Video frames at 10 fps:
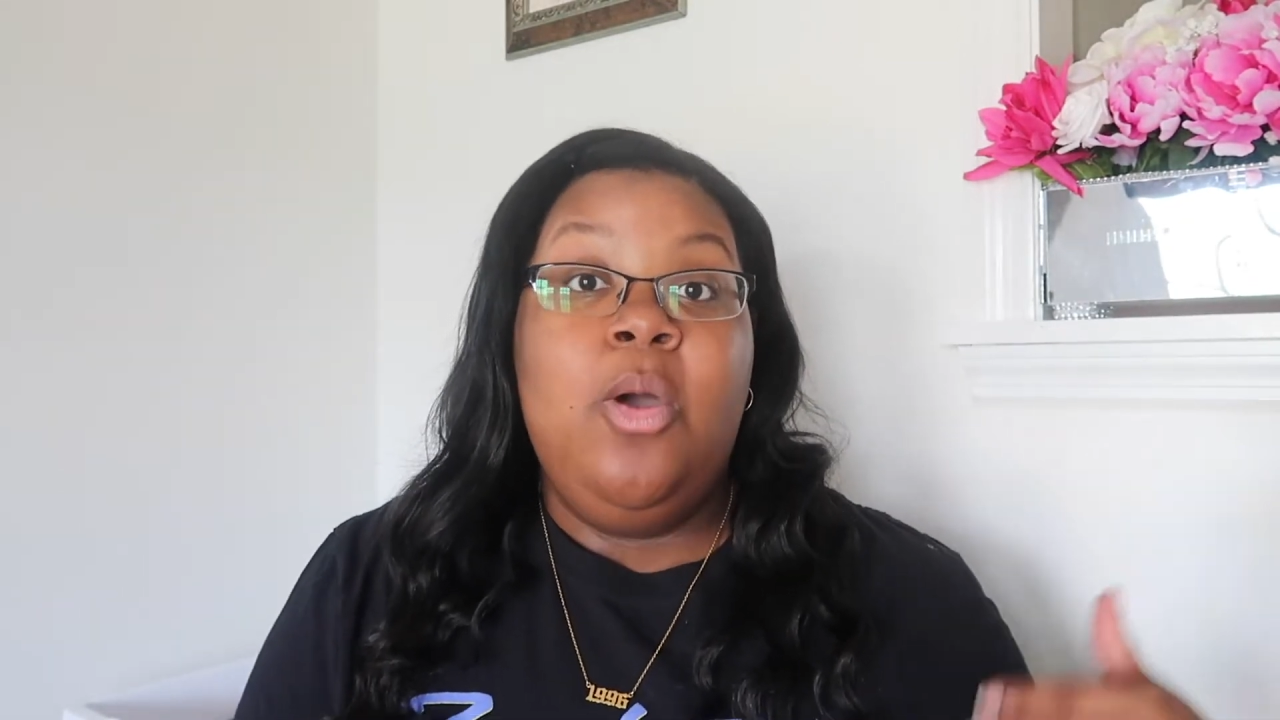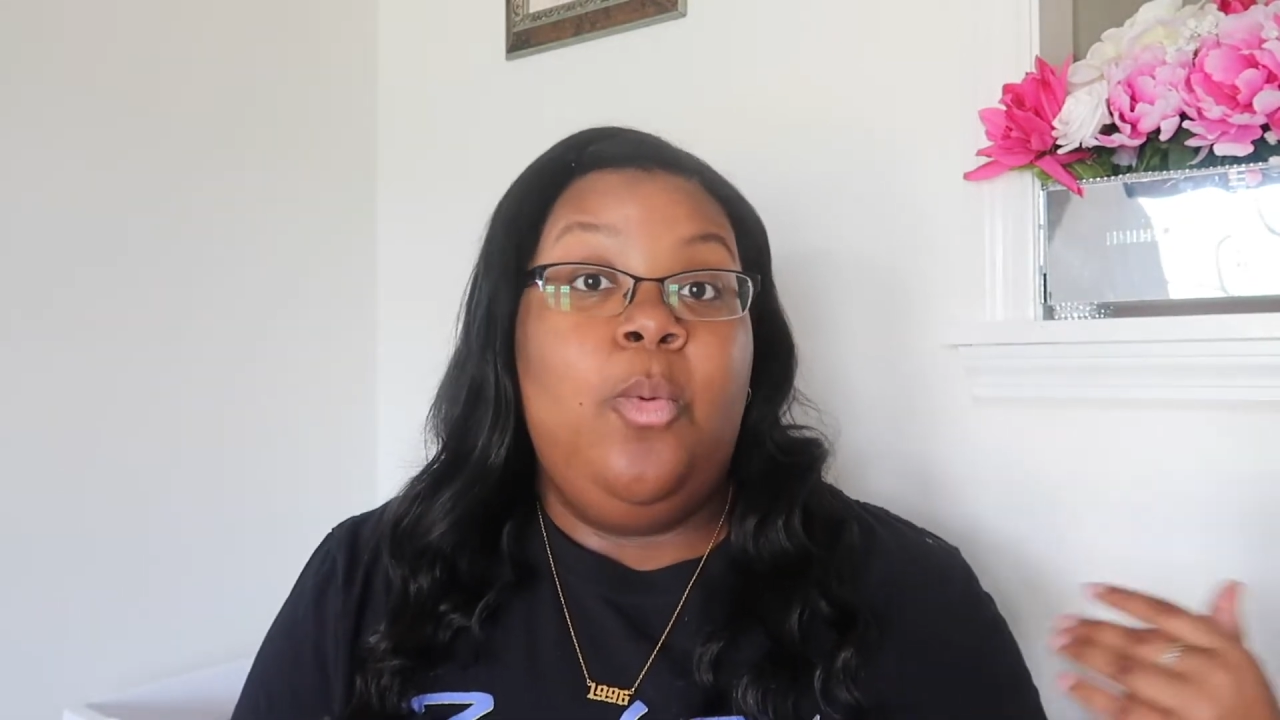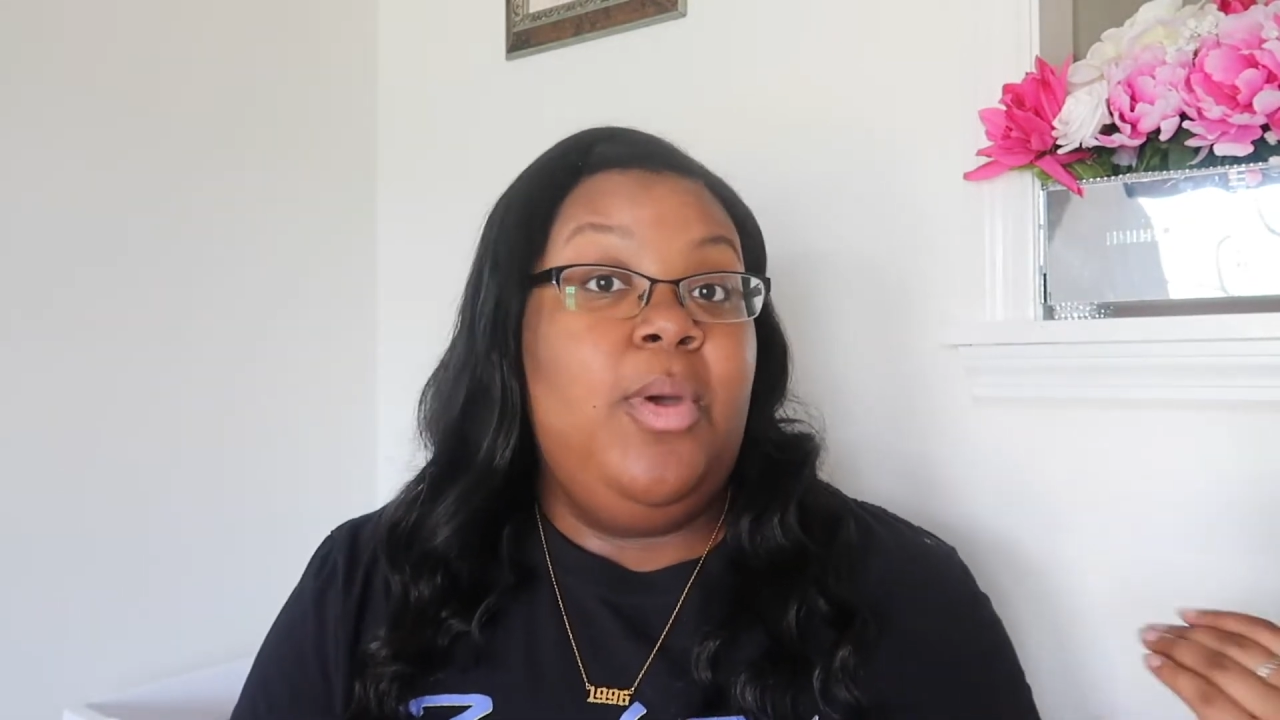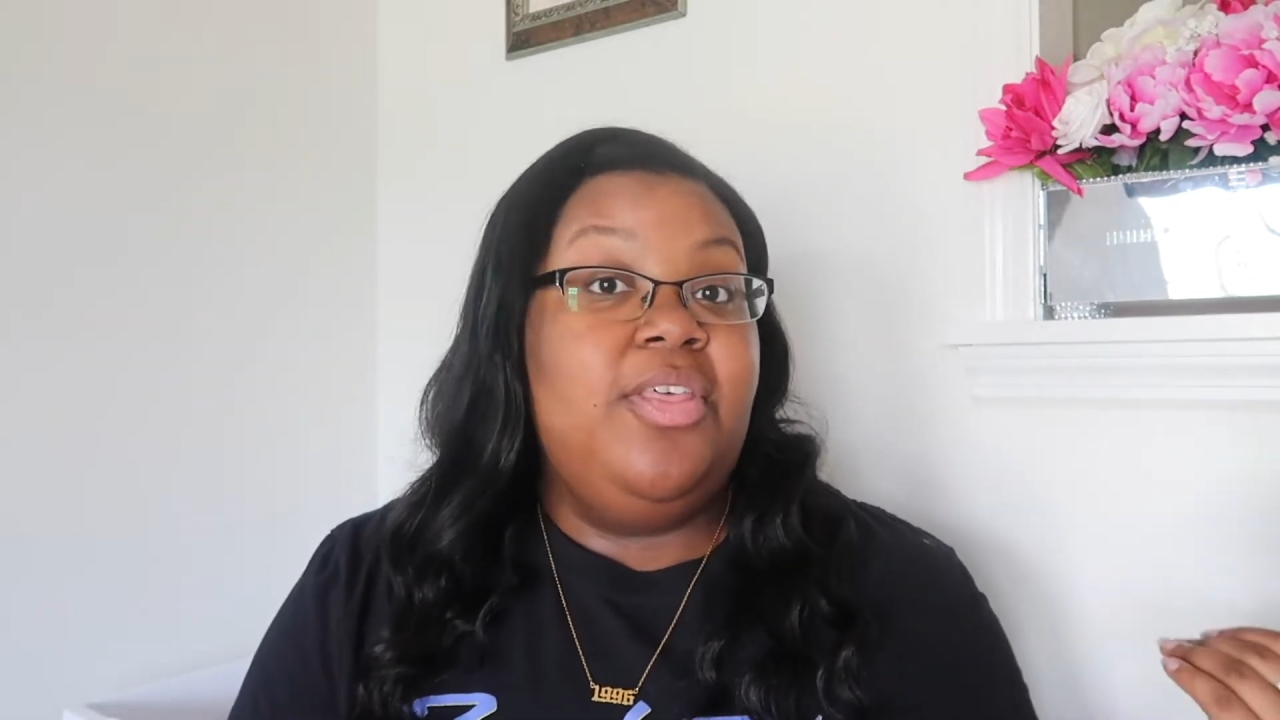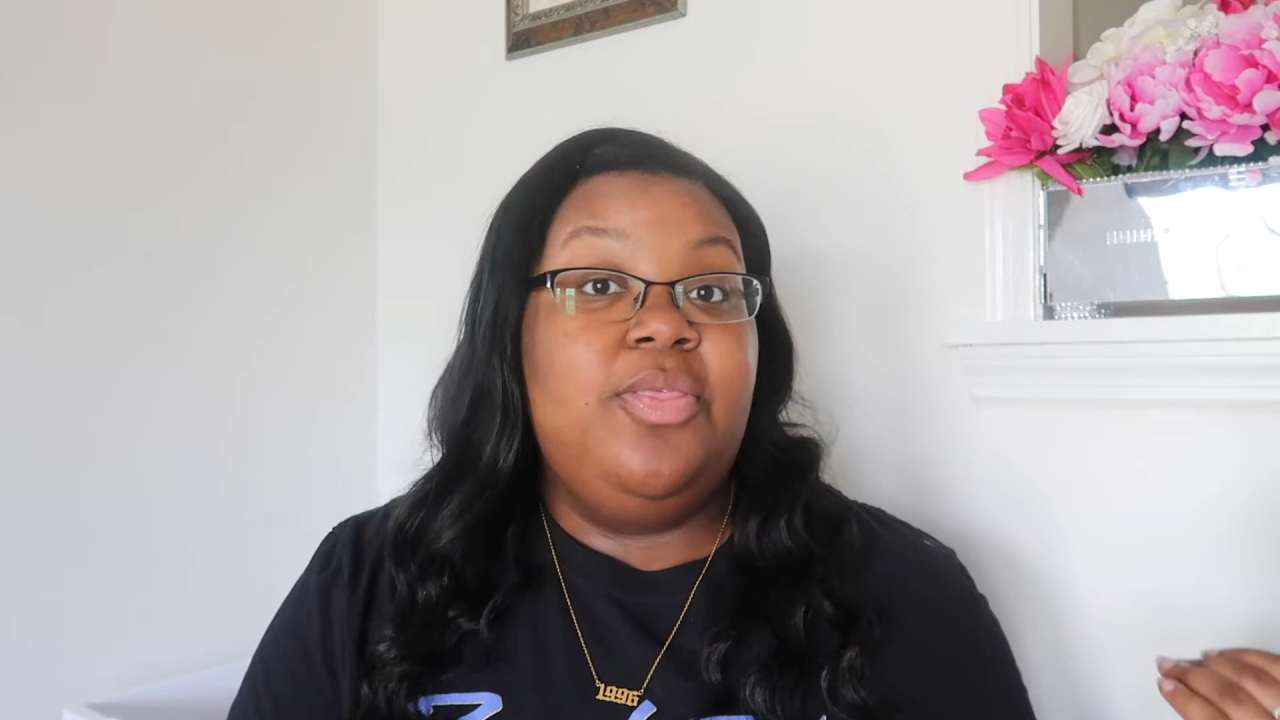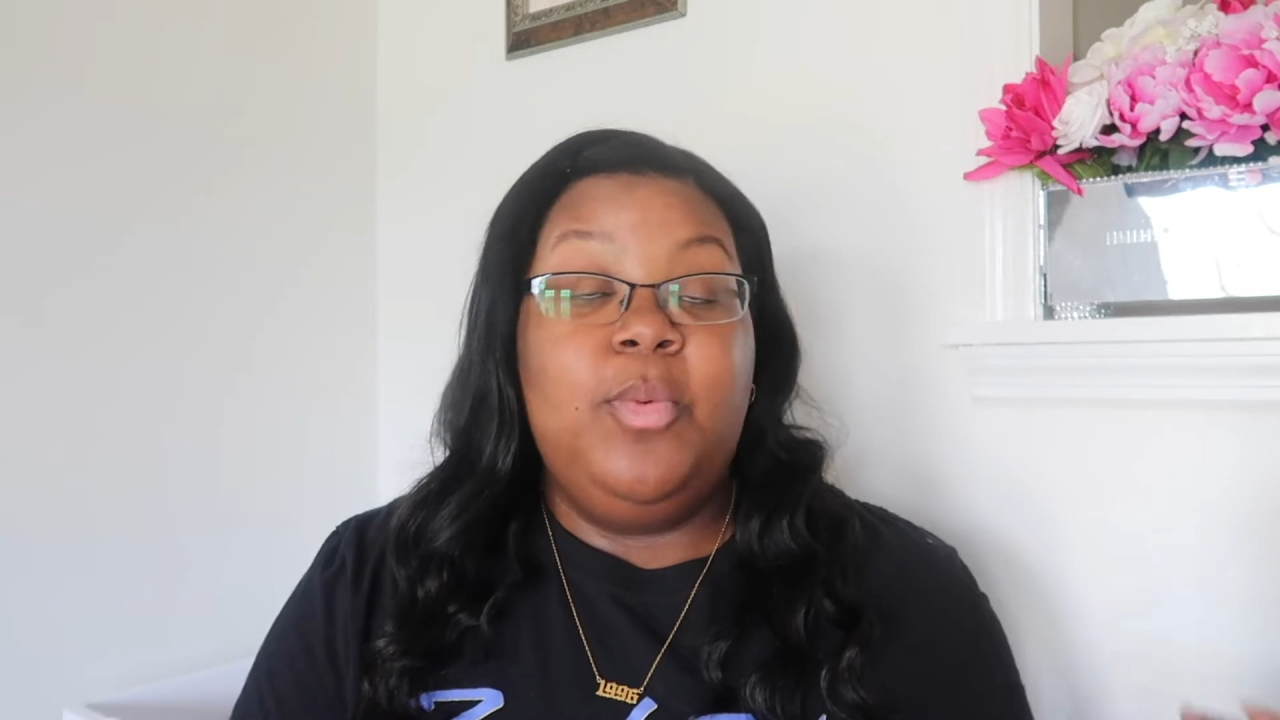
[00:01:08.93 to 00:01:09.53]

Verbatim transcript: with